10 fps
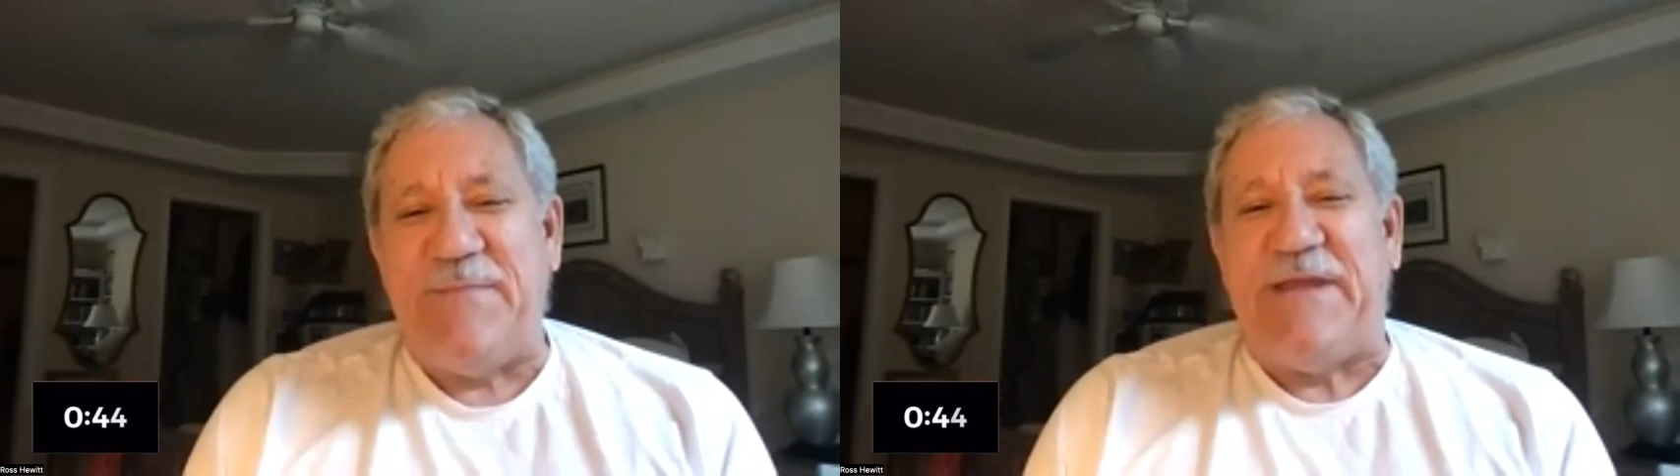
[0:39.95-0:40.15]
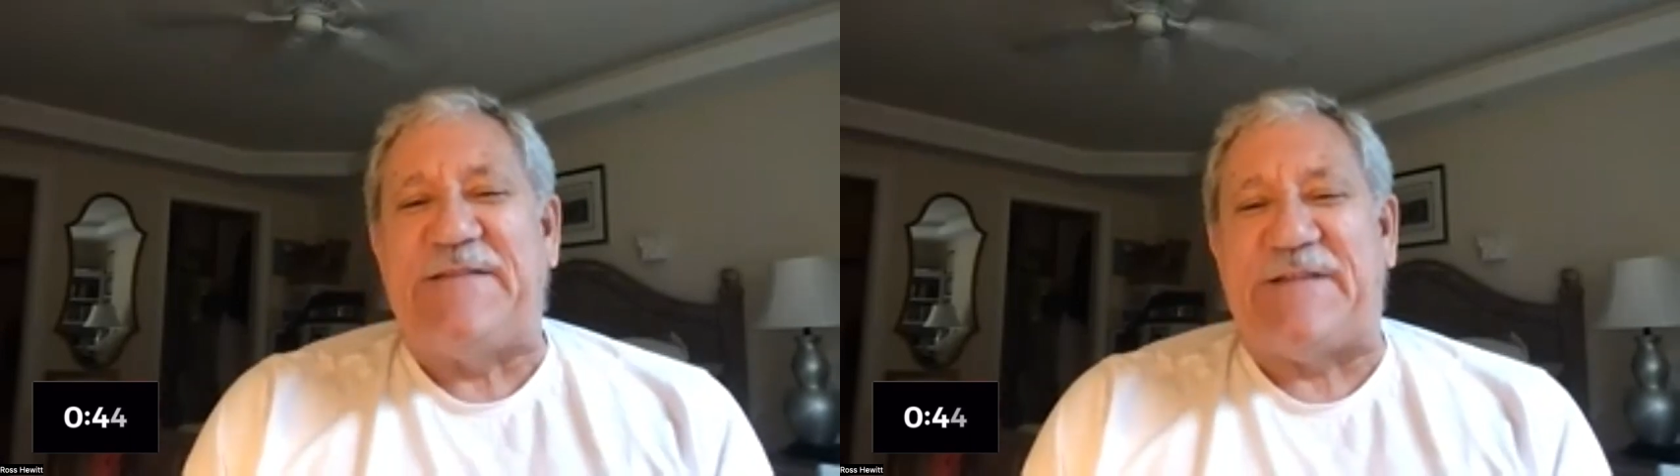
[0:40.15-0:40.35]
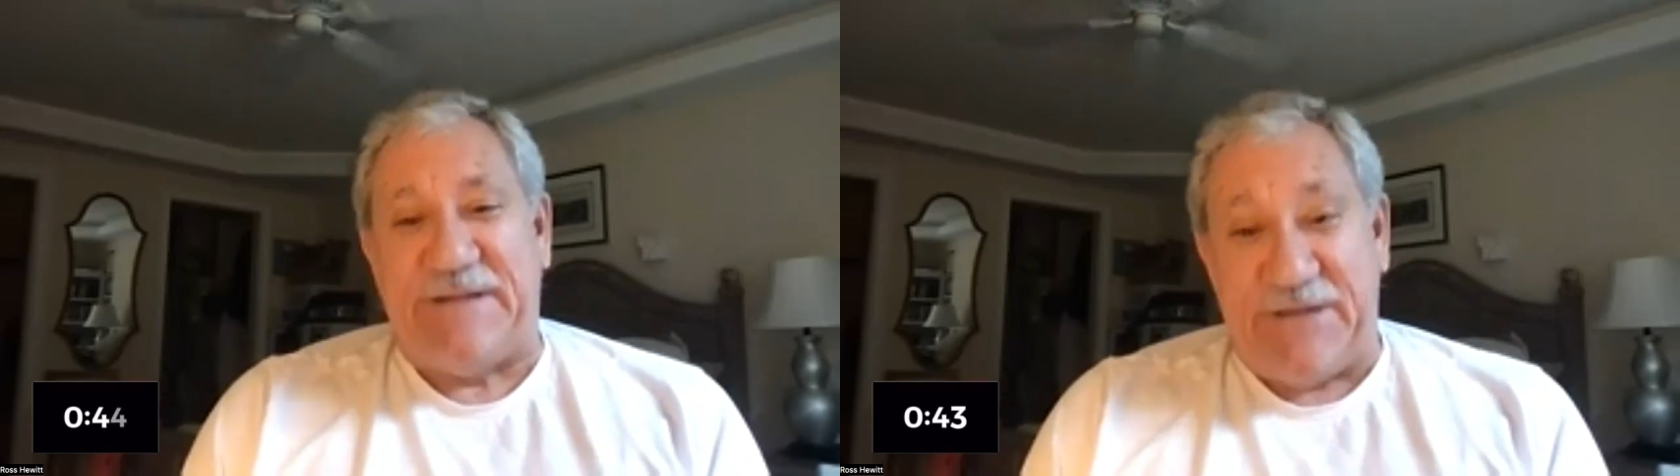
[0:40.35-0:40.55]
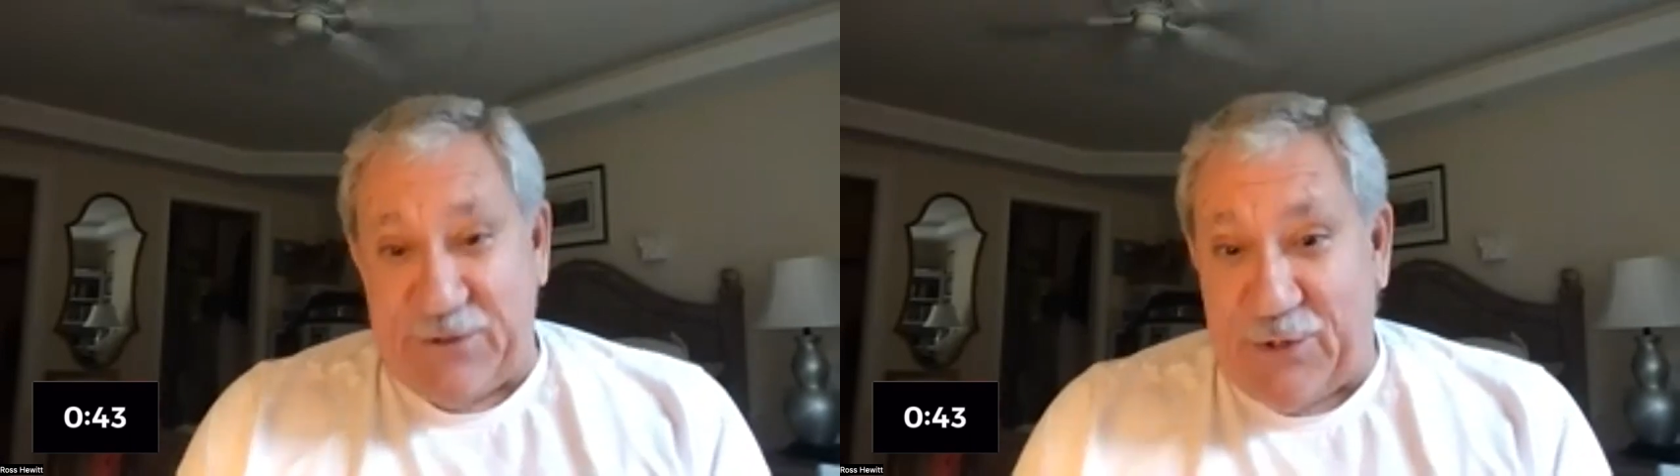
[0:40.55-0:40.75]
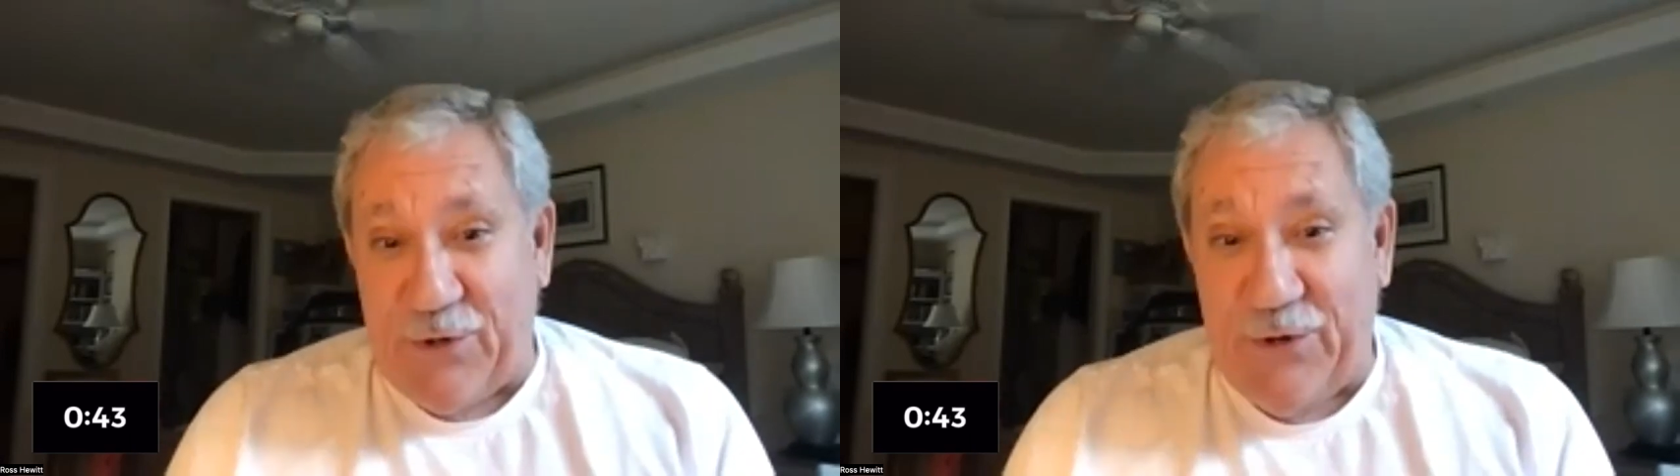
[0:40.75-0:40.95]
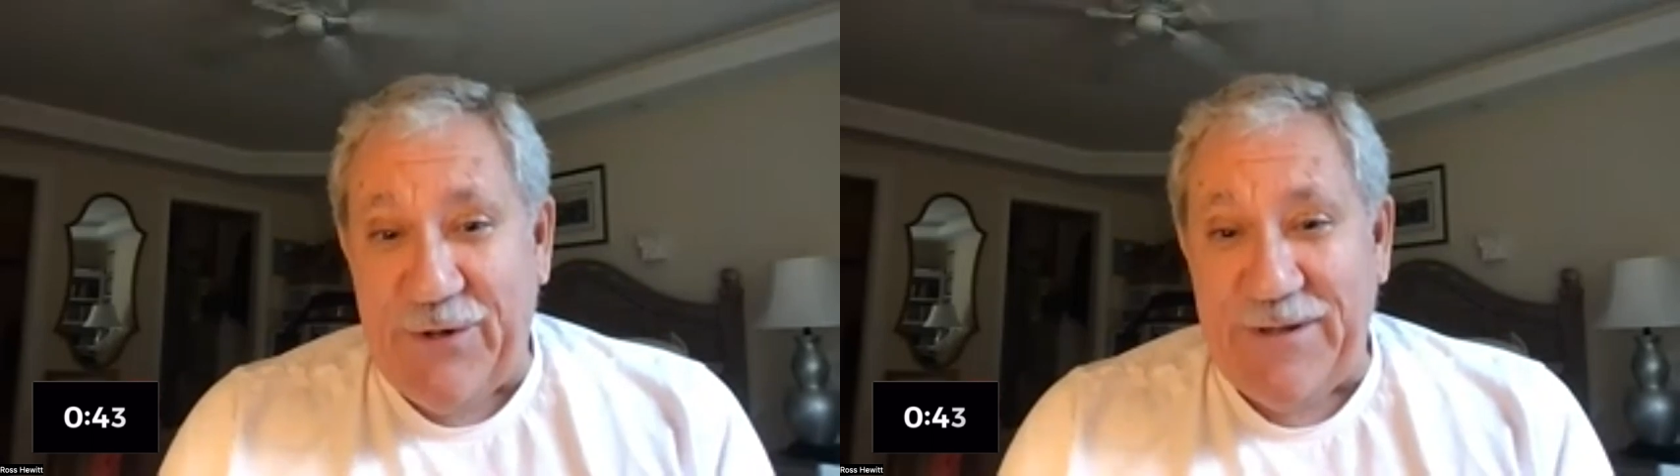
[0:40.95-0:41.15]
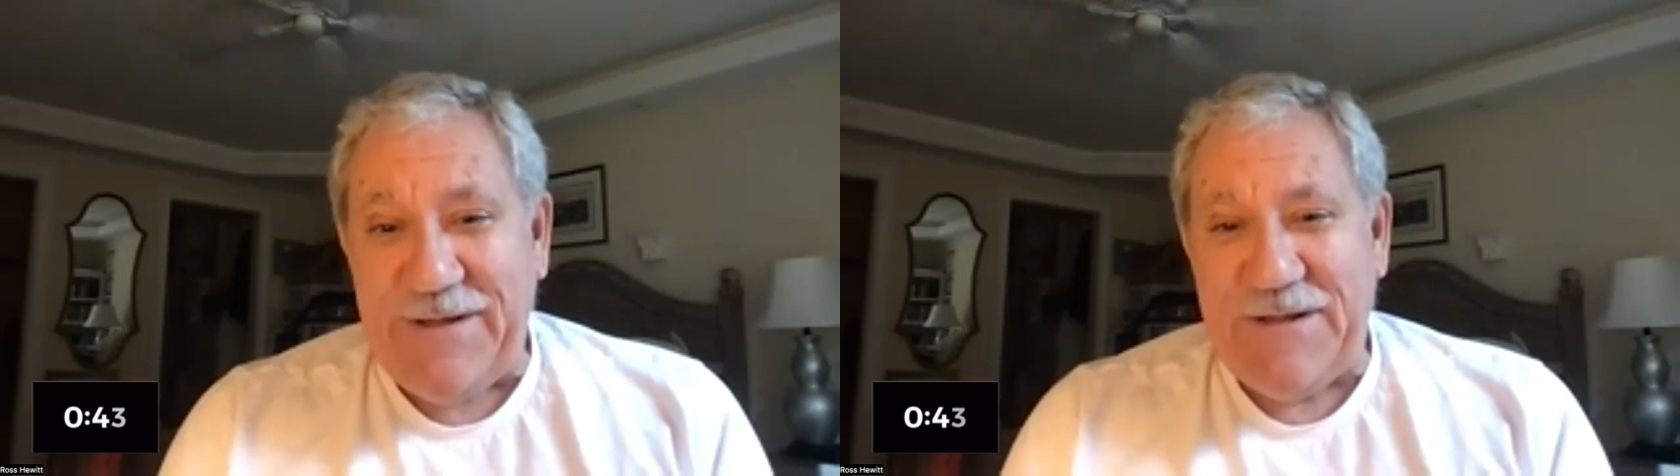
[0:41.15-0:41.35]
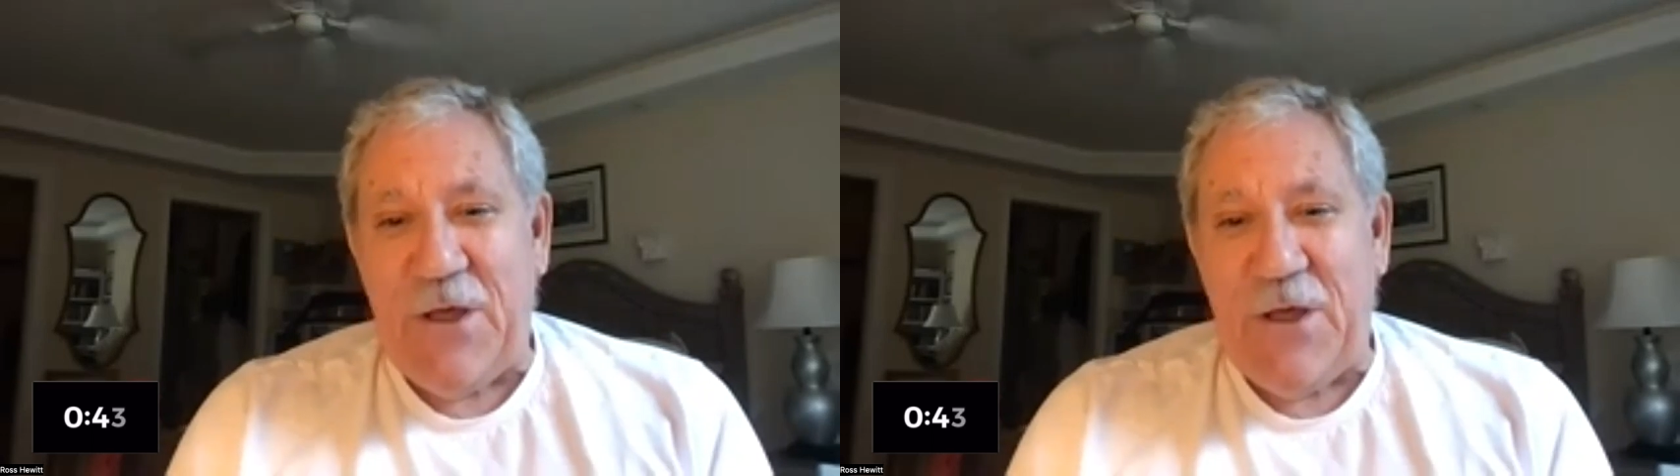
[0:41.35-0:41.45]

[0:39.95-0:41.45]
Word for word: meets a little girl